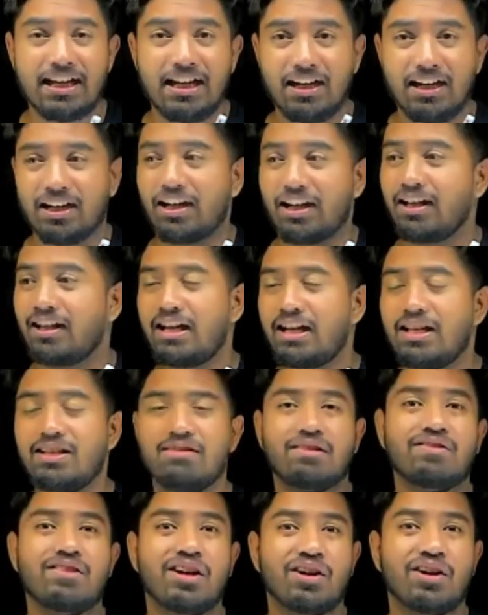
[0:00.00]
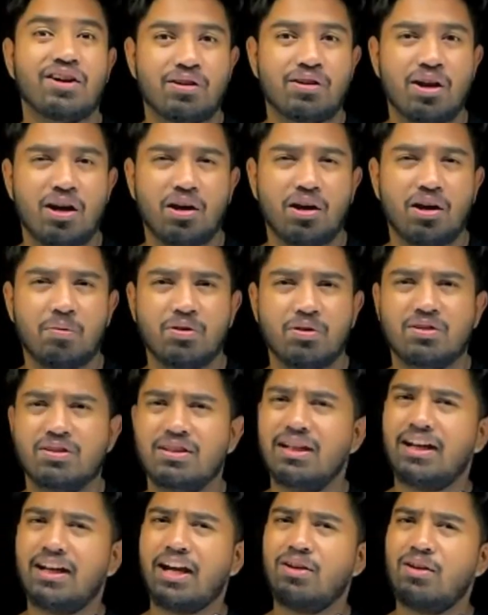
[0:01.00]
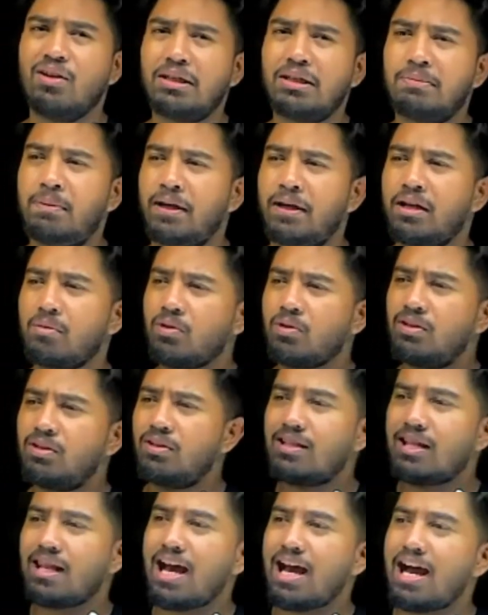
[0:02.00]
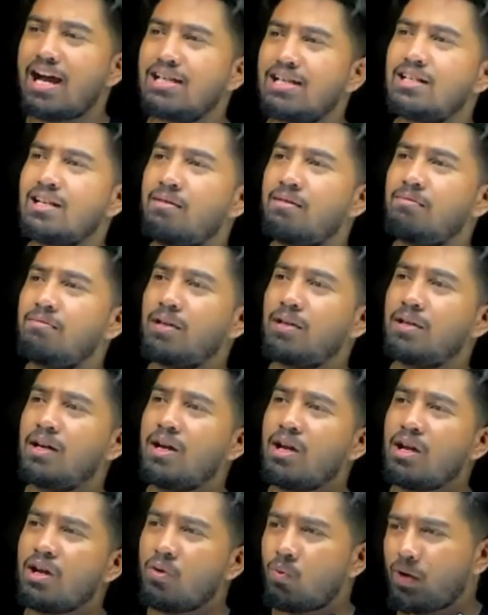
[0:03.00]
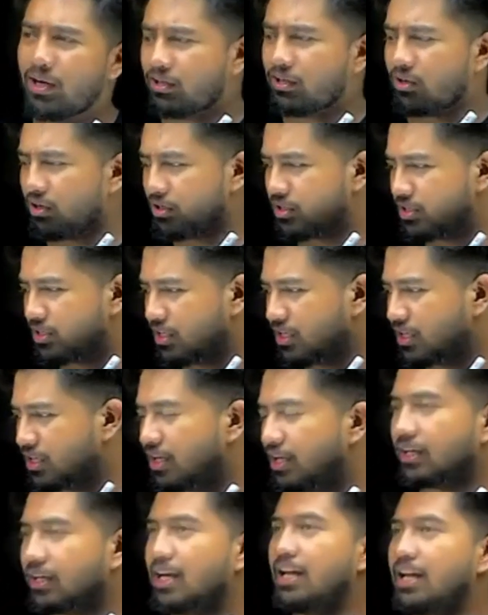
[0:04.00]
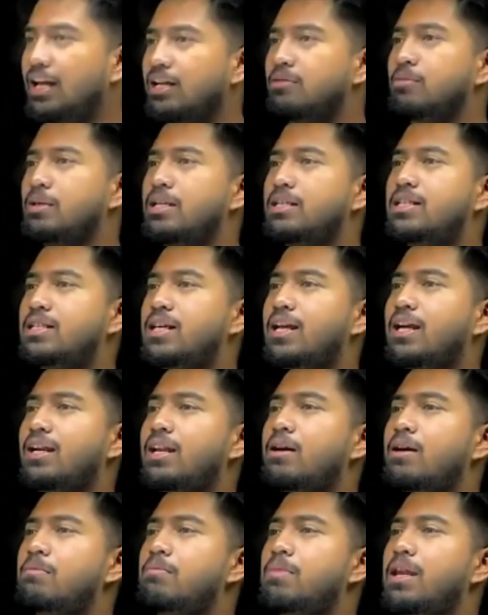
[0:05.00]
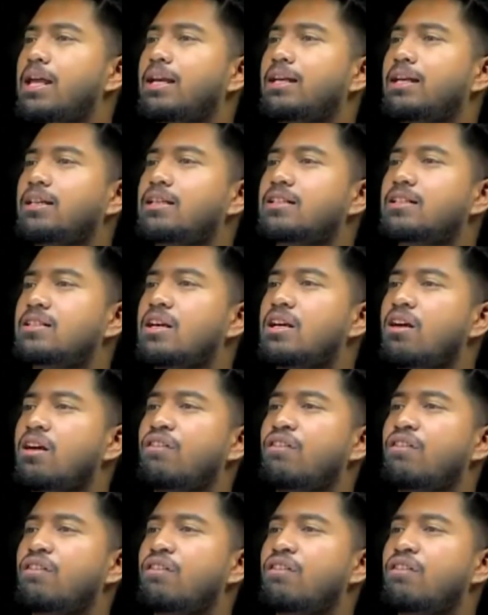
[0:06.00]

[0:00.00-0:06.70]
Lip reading: Okay, that is what we are going to talk about. So can you explain about this large number? Why not? Okay, let me take a number like this.